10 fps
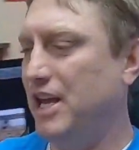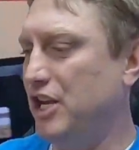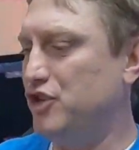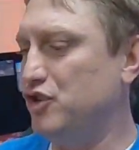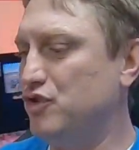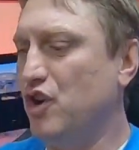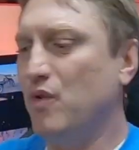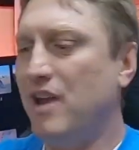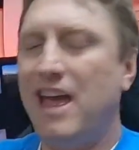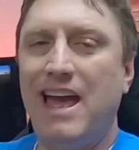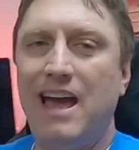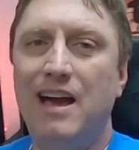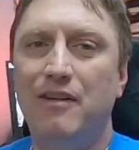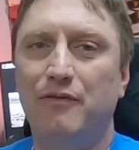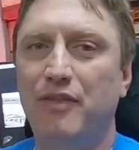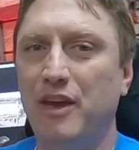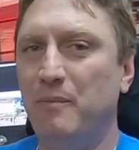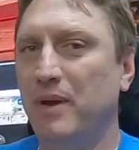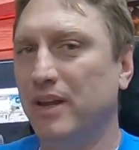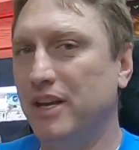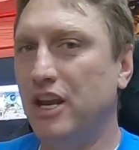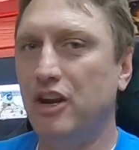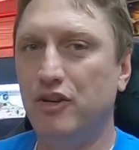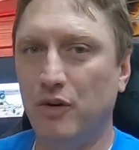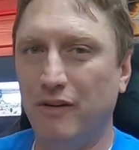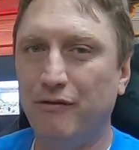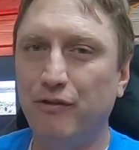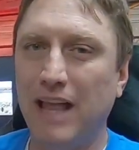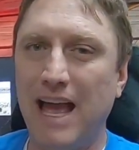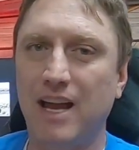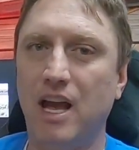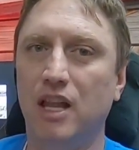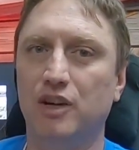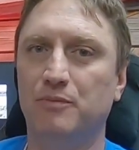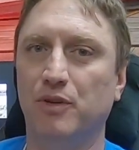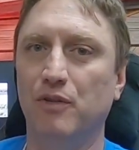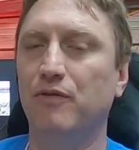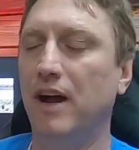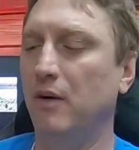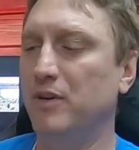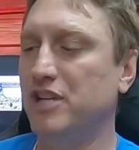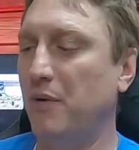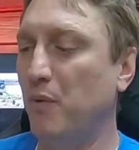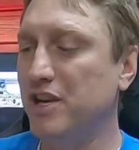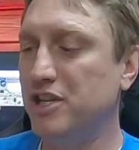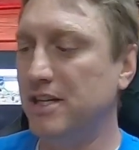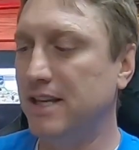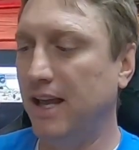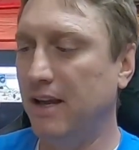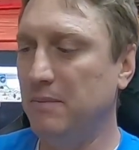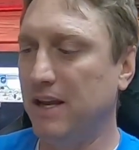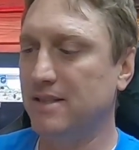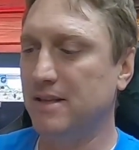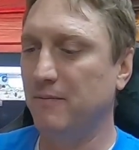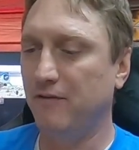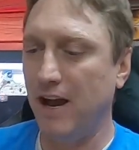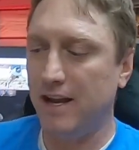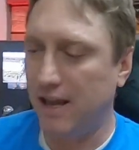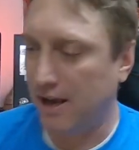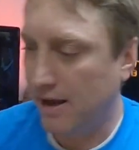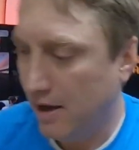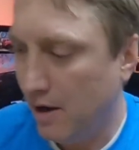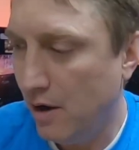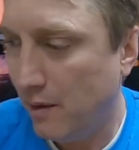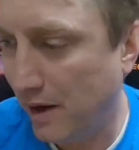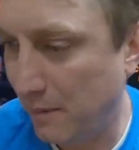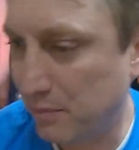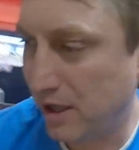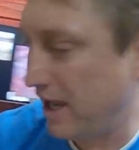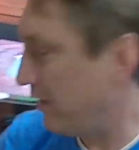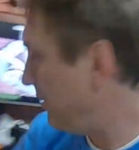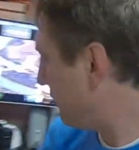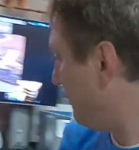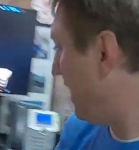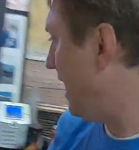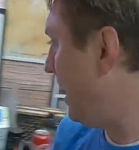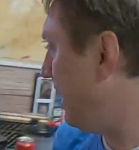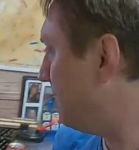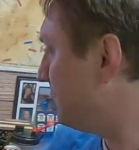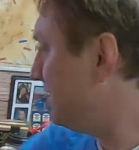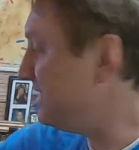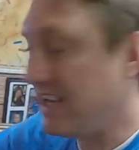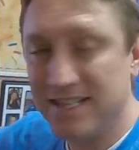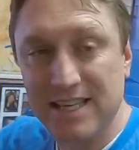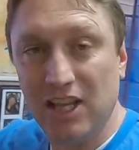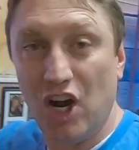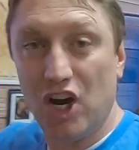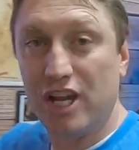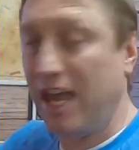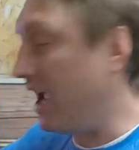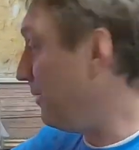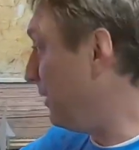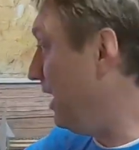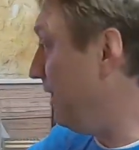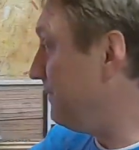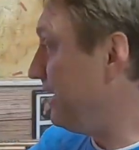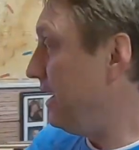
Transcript: is you don't have the ability to do a flat color profile, which I wish it did, because I'm finding when I'm playing with my DSLR camera